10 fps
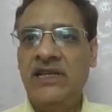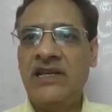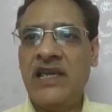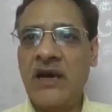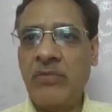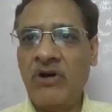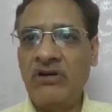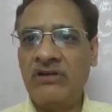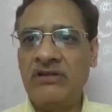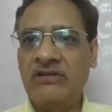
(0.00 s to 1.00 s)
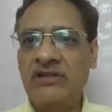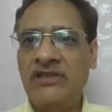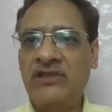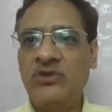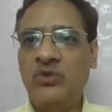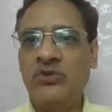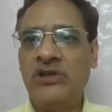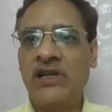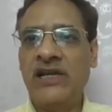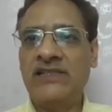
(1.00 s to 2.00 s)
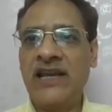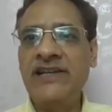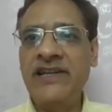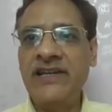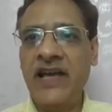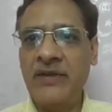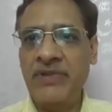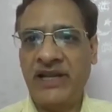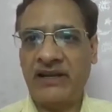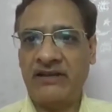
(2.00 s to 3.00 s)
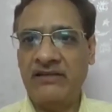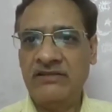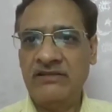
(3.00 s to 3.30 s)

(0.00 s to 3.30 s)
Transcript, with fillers: In Gabon it is used as anti-diabetic.